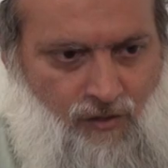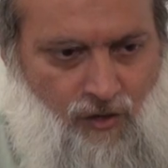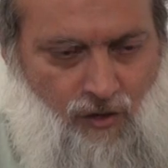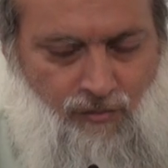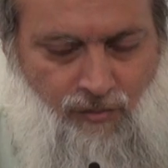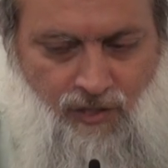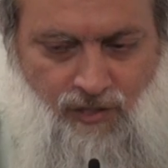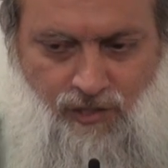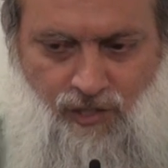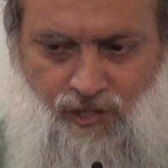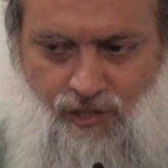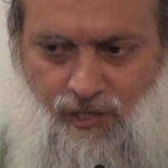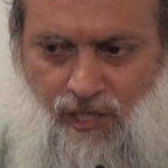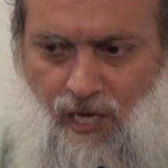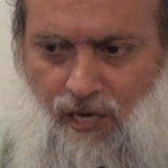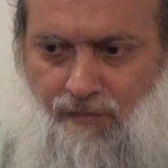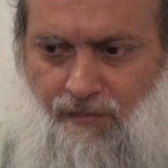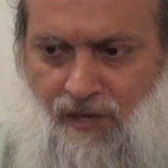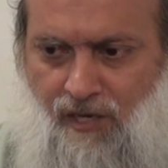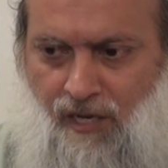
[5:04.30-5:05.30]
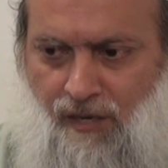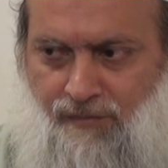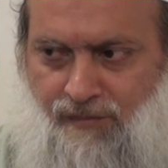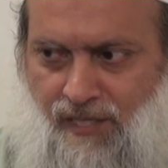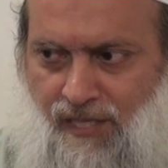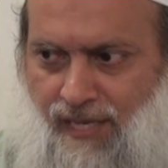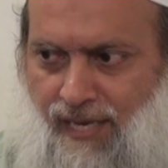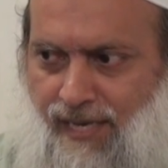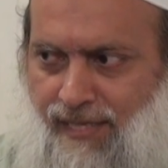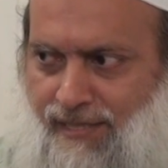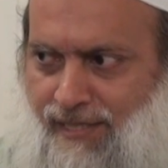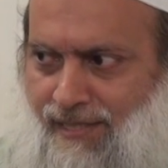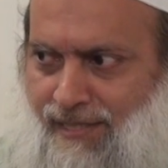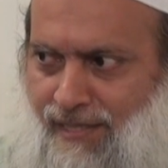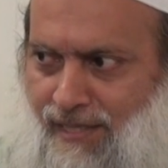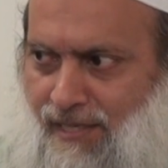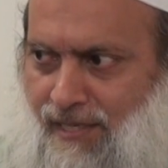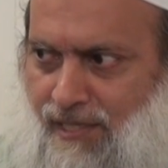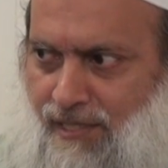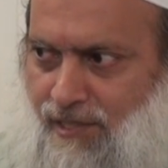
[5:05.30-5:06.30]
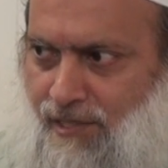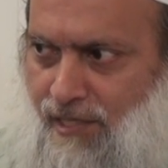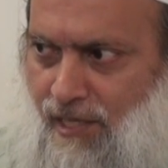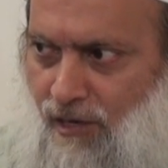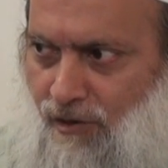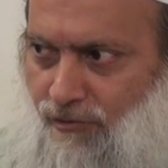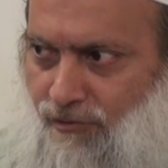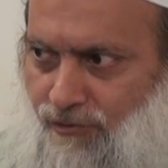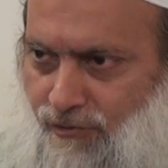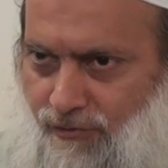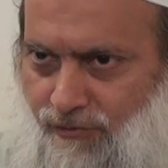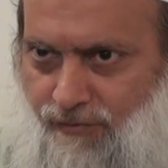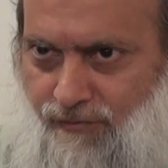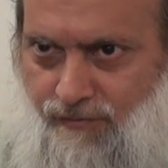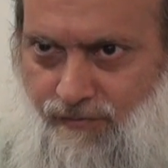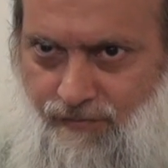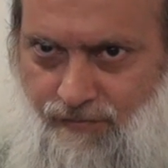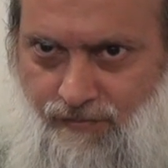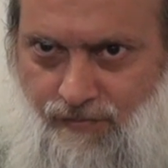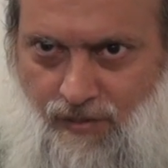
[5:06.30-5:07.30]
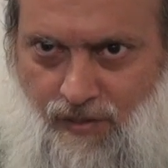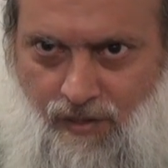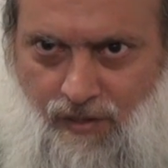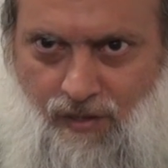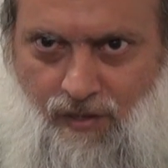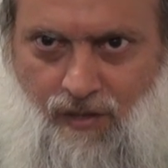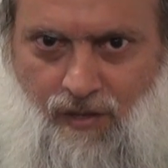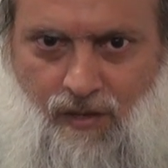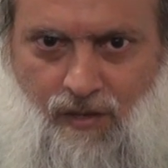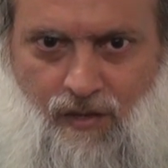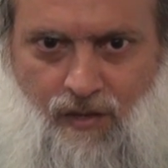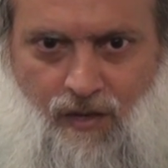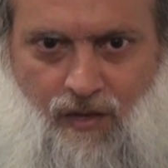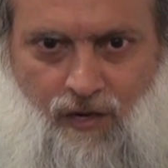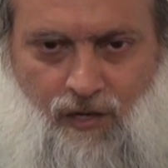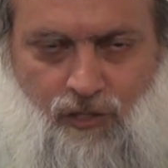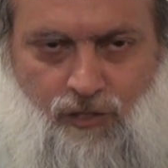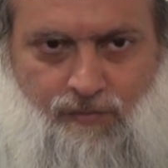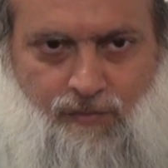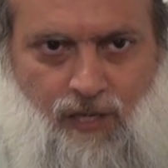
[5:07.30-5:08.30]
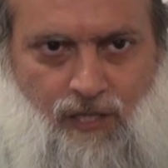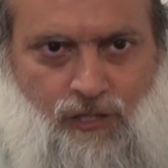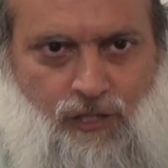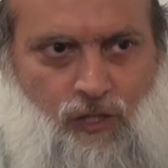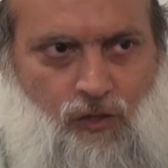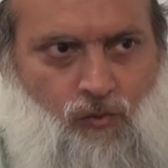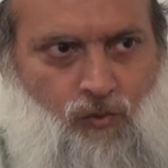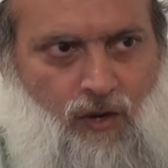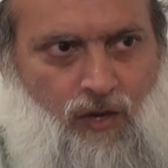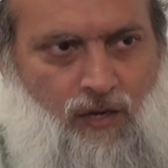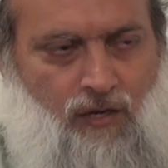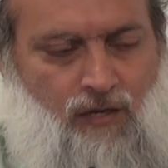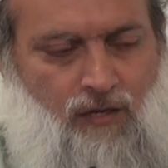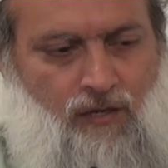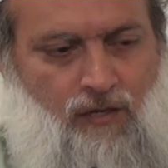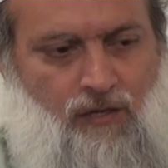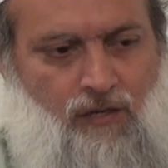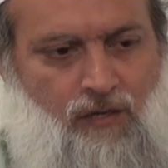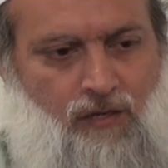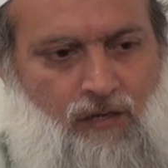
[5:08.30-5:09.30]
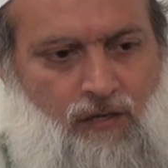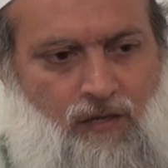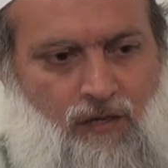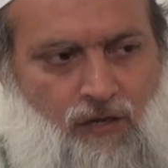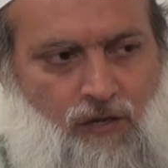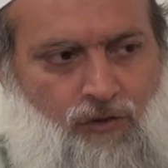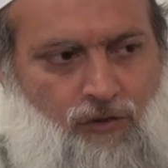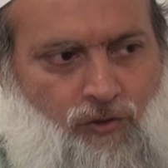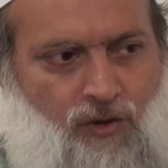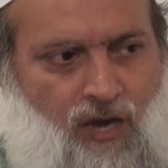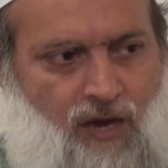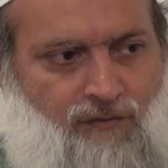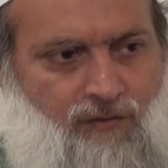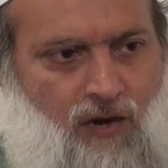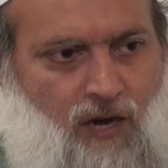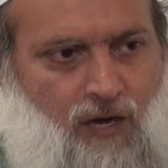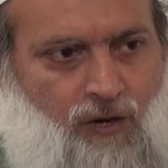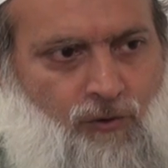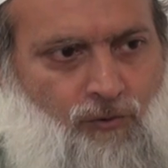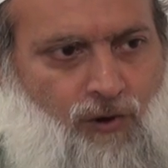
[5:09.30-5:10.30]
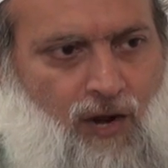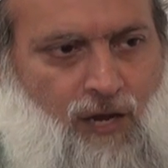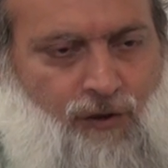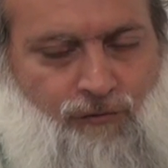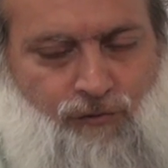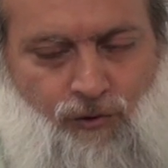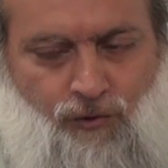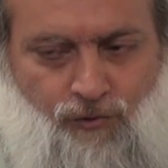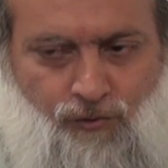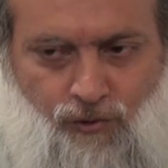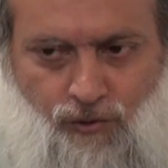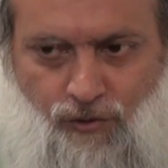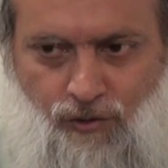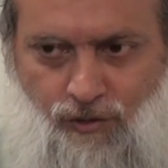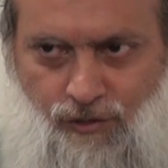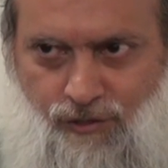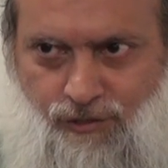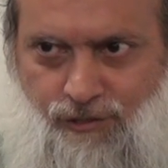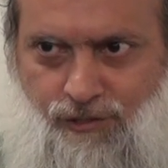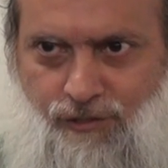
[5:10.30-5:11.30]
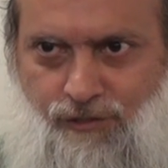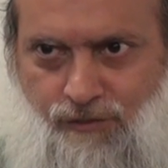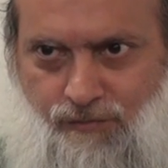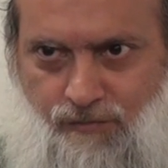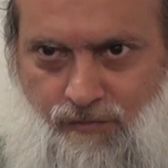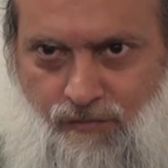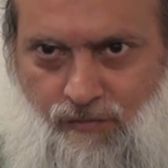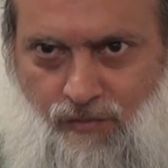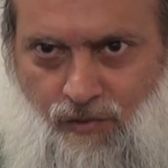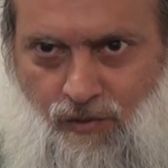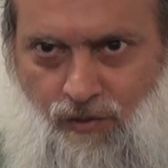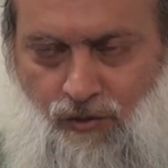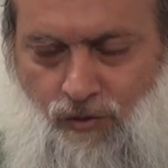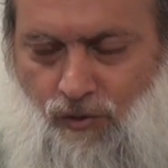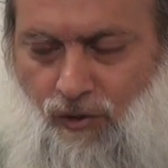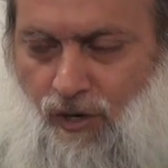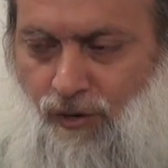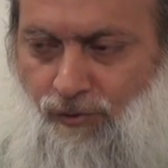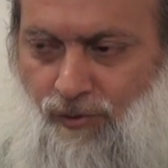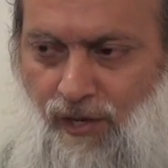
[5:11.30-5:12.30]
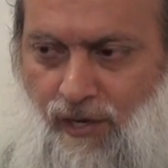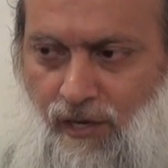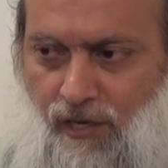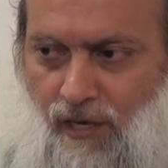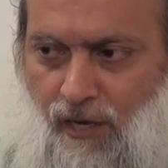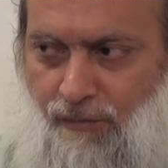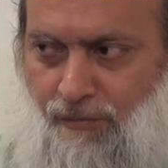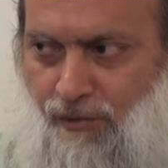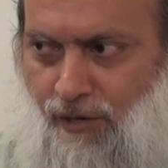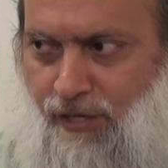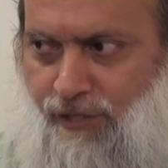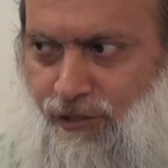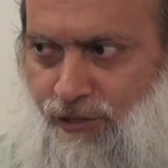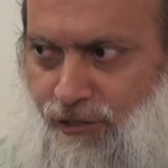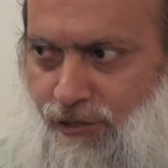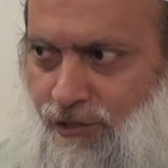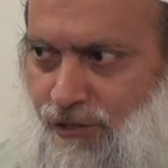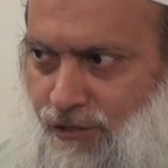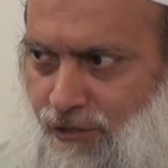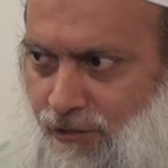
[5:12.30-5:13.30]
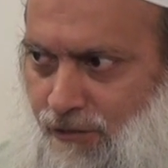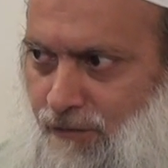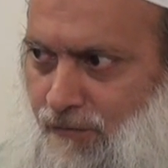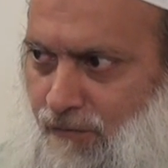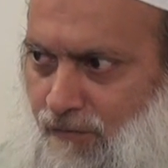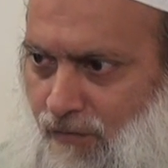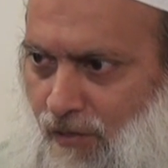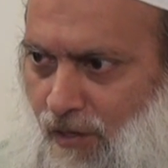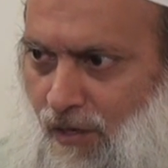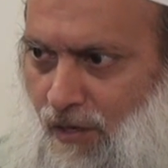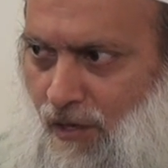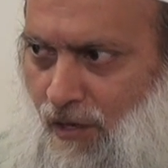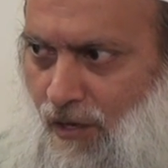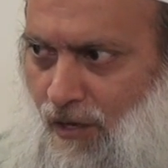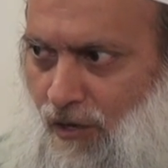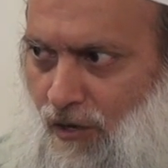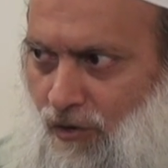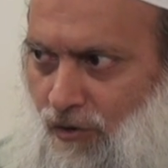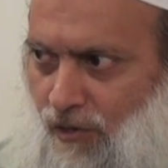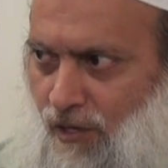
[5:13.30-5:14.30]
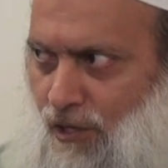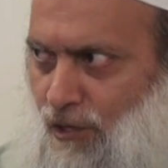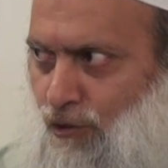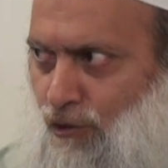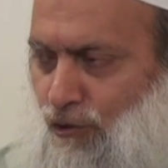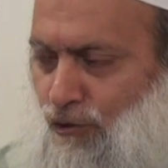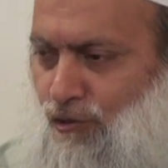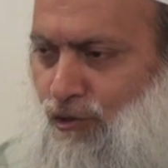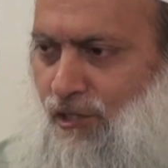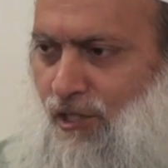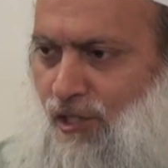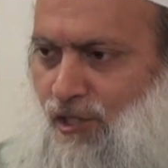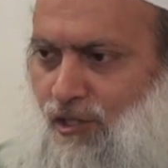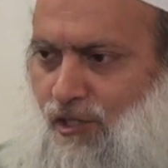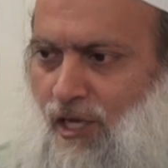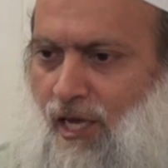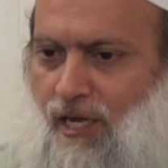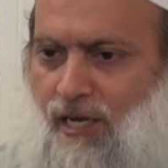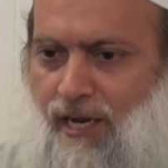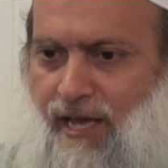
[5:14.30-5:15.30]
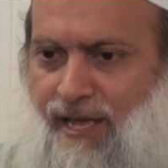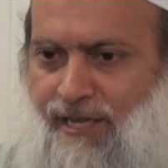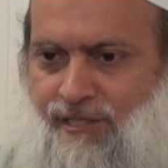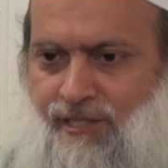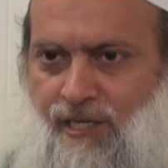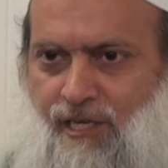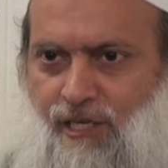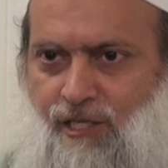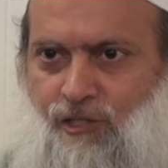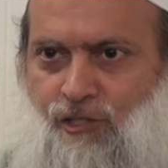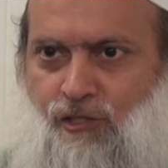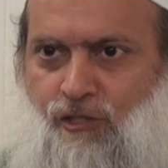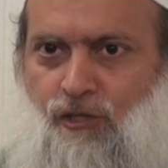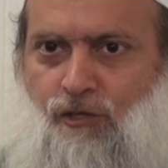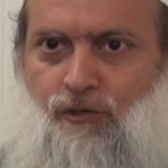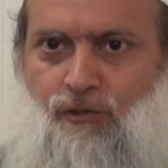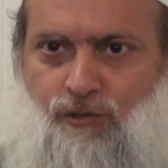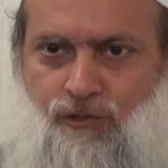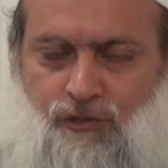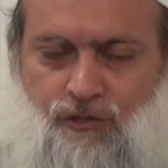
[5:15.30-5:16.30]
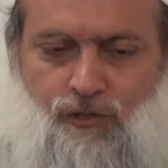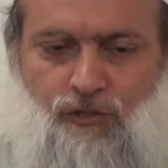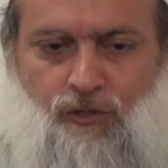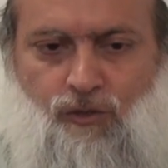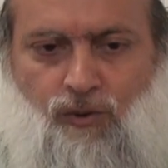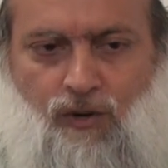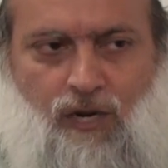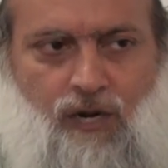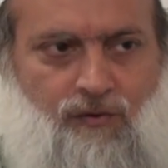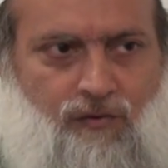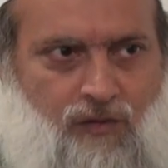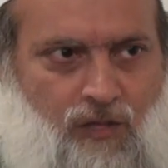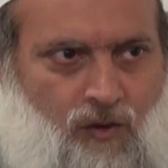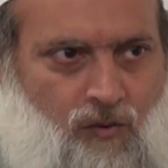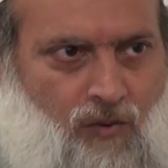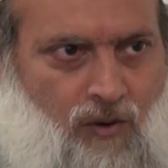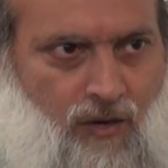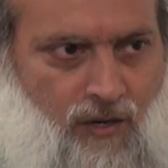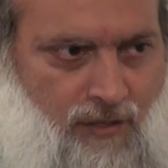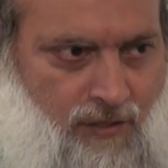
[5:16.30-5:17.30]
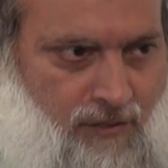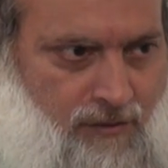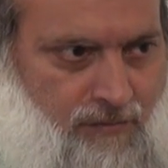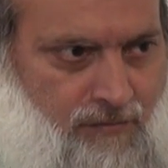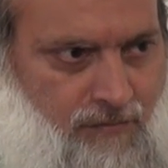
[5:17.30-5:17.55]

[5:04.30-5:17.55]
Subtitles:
you know, because the state becomes an entity in itself. And especially when you have unrightful rulers who are really oppressors, you know, they use the state as an excuse to do whatever they want.